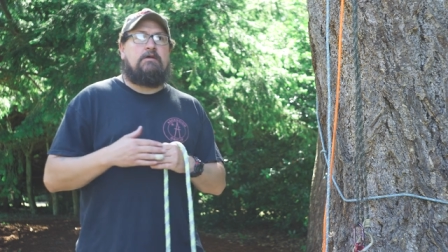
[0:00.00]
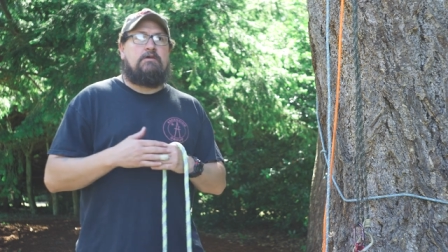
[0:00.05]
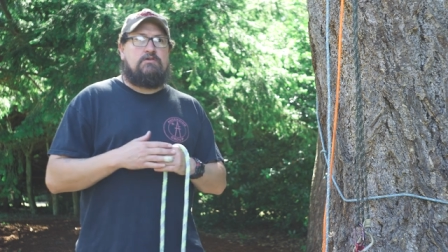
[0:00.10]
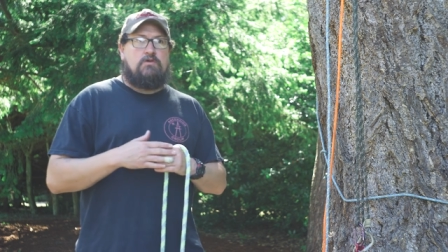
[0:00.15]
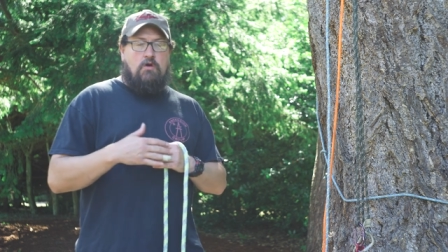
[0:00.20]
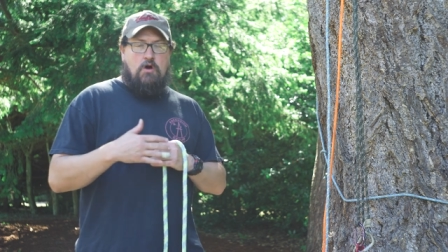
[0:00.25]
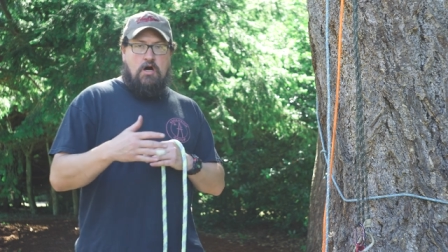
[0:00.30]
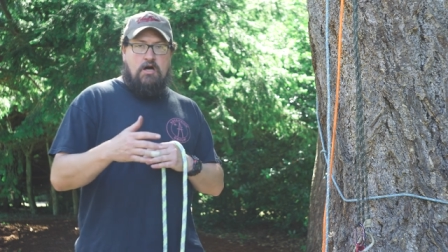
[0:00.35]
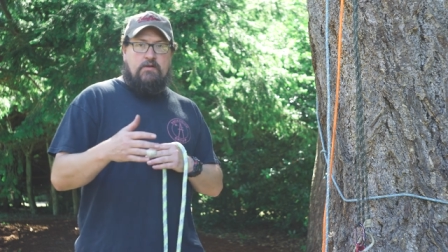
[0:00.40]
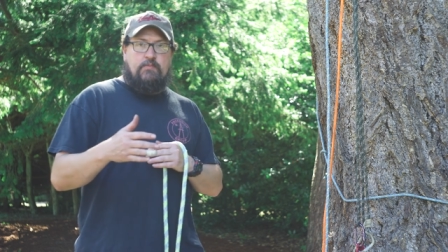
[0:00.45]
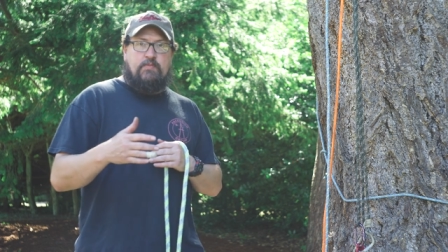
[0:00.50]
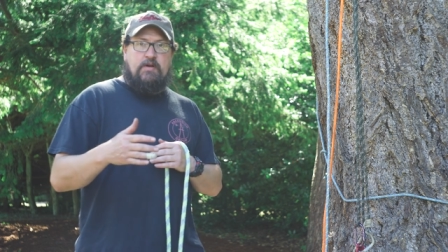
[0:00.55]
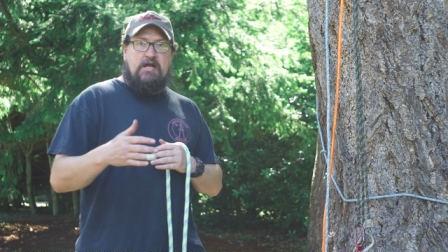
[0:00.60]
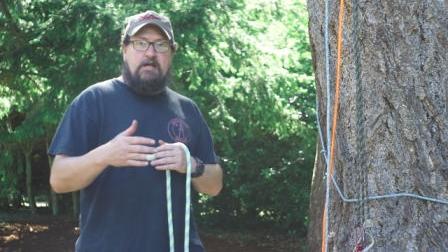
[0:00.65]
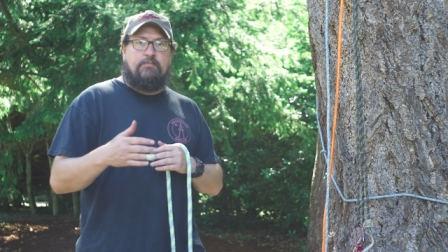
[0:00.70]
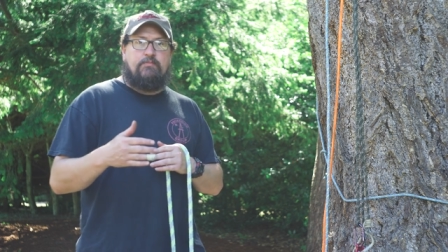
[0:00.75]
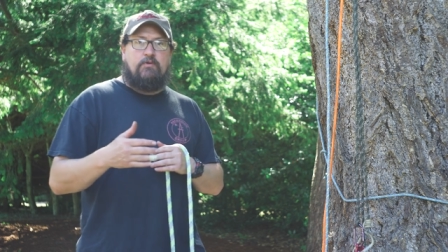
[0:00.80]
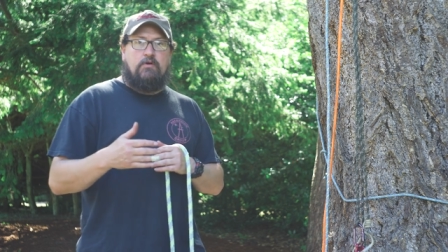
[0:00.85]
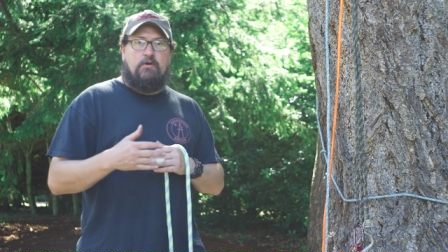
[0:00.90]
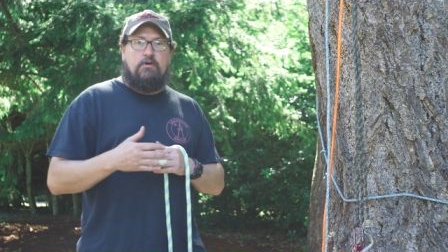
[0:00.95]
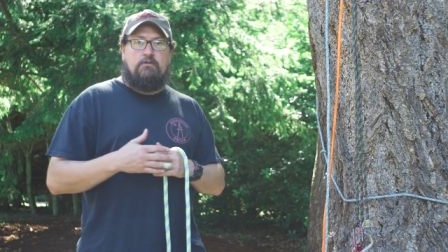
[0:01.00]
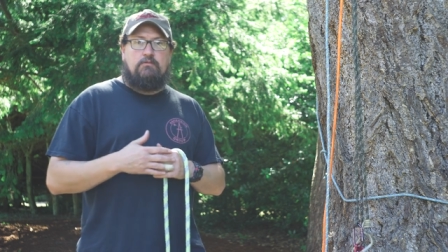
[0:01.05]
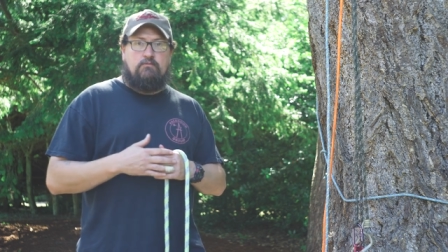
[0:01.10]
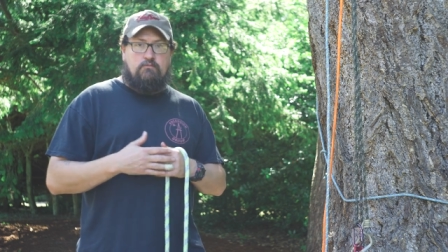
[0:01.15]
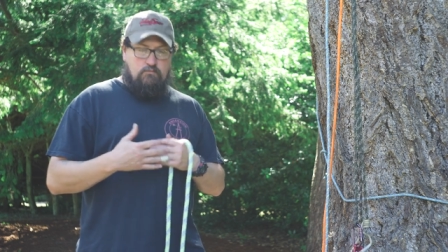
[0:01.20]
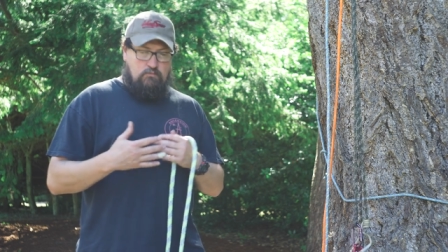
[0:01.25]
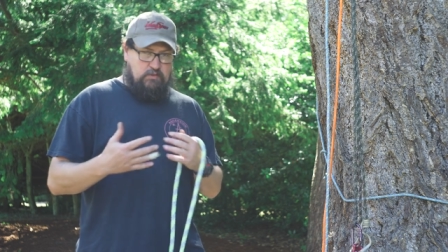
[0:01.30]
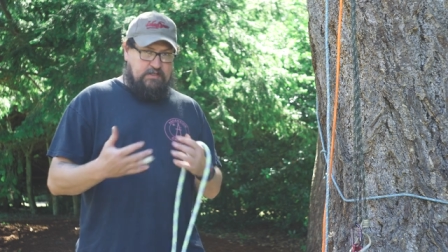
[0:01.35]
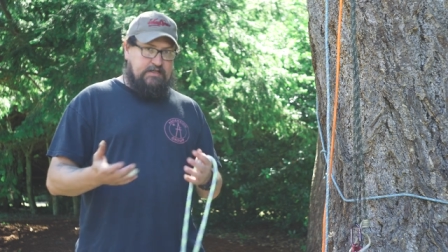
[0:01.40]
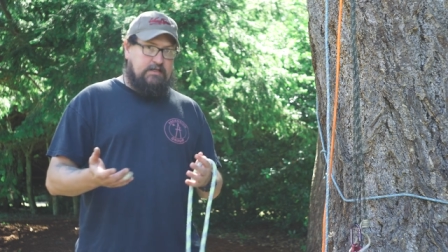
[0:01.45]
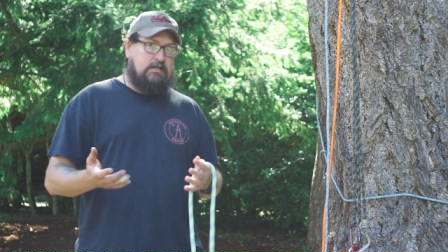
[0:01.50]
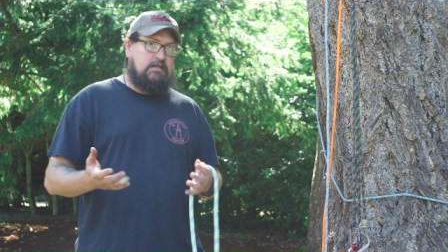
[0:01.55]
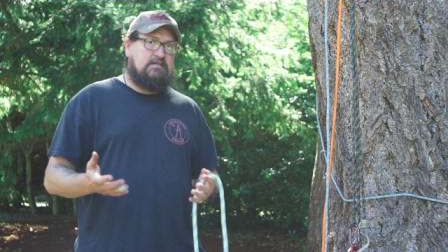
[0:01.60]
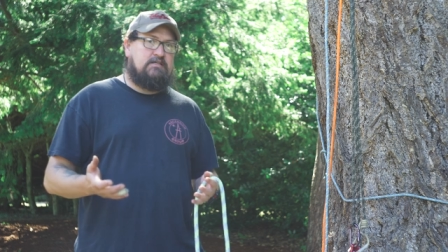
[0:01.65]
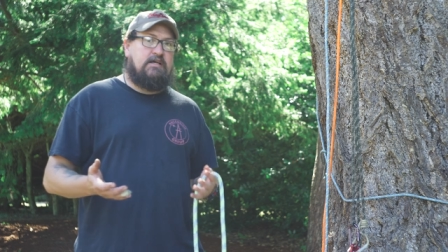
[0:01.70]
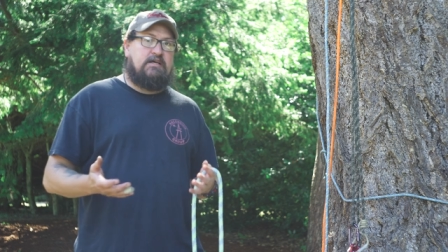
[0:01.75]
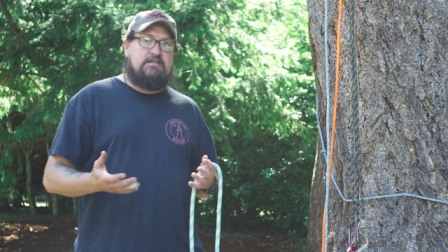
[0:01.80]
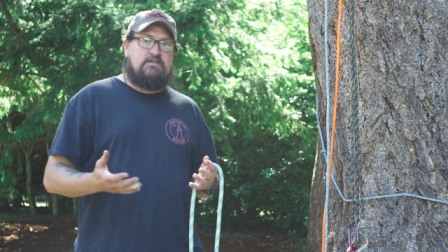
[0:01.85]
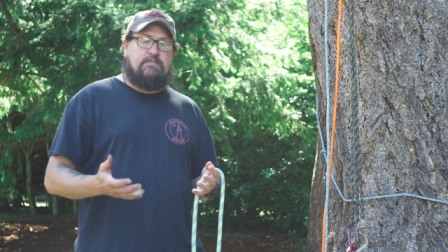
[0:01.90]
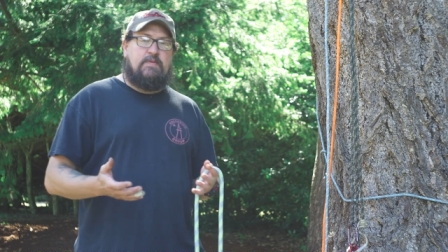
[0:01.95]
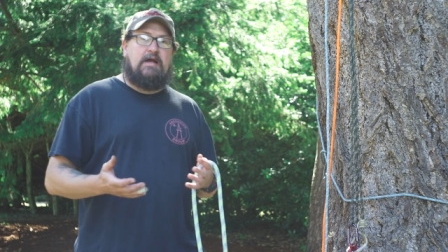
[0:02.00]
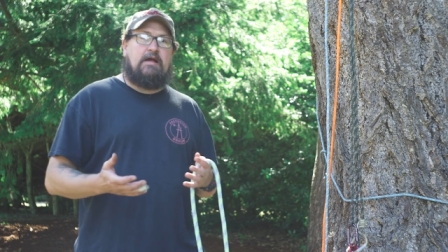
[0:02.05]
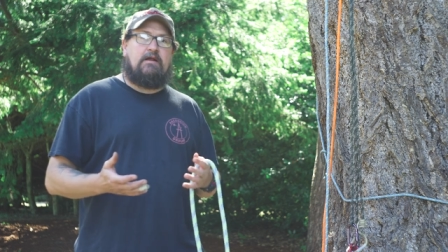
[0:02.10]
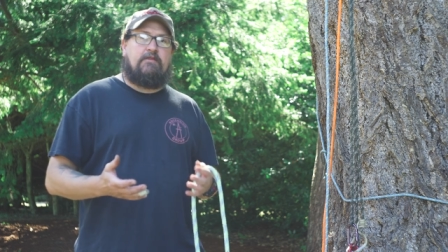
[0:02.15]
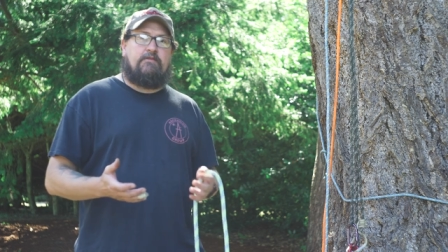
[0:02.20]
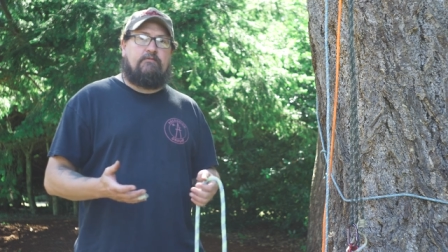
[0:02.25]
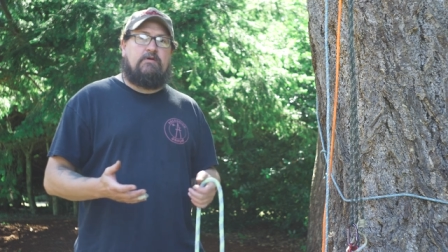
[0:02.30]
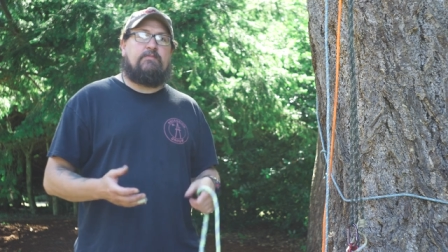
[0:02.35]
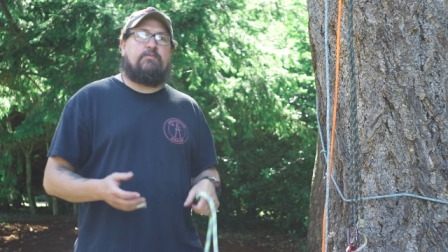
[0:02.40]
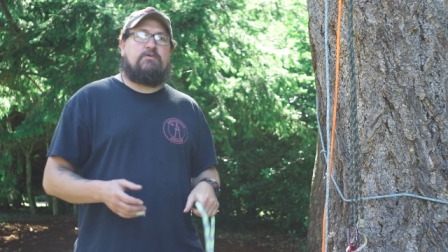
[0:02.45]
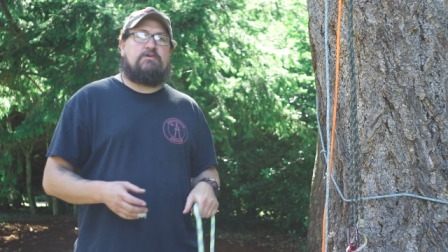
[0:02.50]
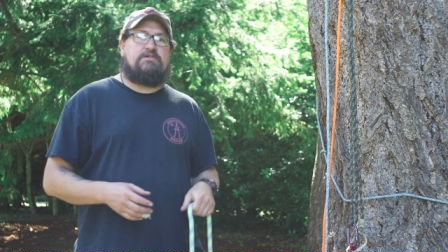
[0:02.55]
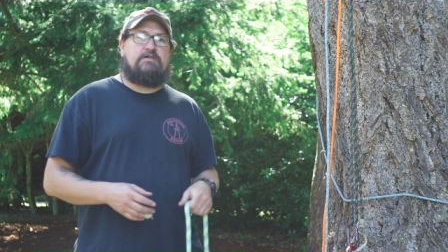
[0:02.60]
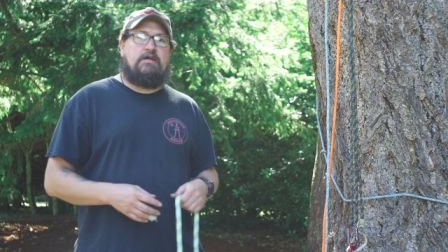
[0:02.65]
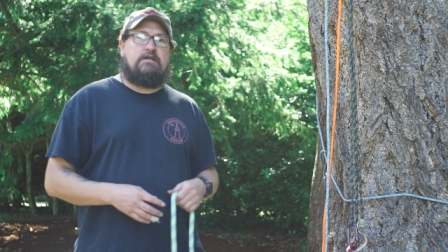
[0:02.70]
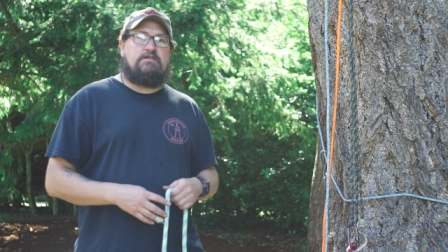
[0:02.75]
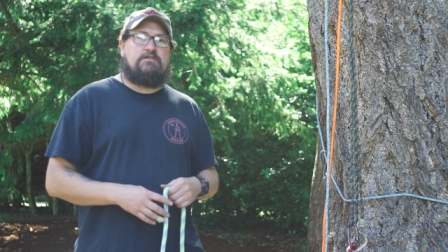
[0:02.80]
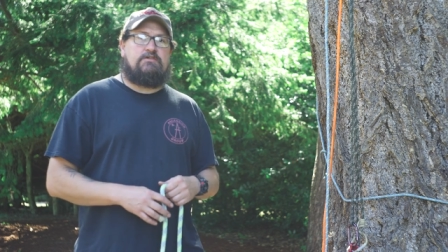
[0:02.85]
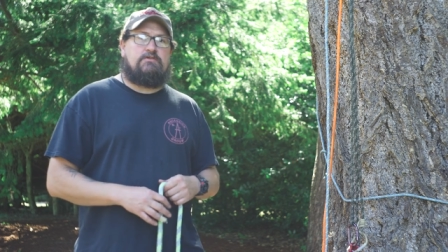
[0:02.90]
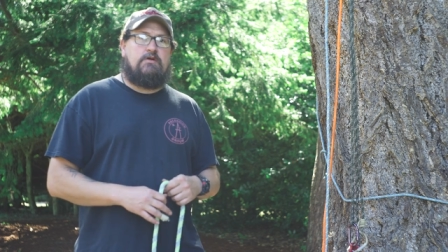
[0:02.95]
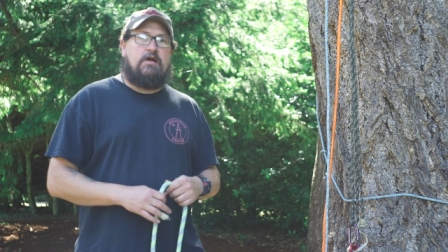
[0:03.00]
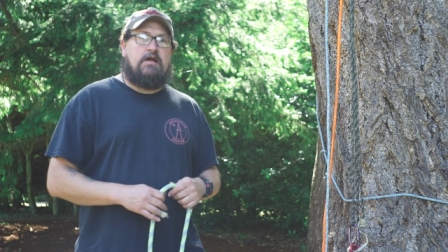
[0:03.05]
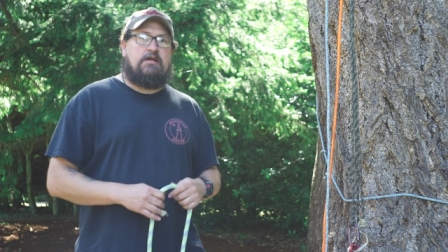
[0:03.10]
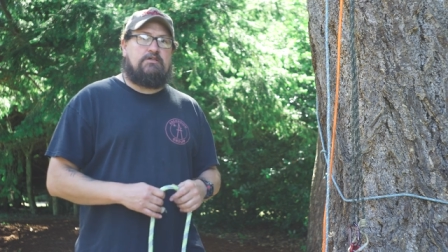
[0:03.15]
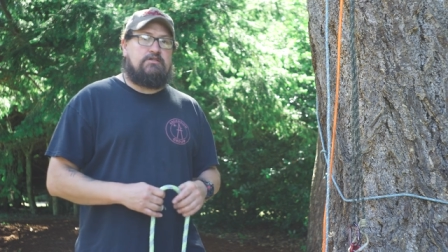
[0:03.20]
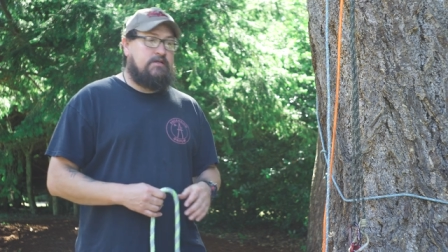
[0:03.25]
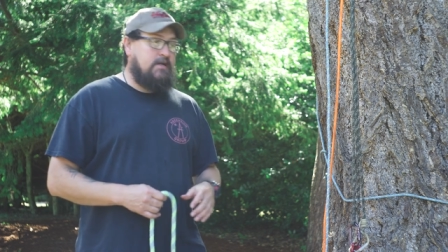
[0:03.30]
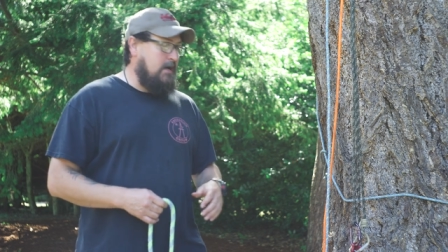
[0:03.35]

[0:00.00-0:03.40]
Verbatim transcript: So on paper, we could expect 3% of stretch.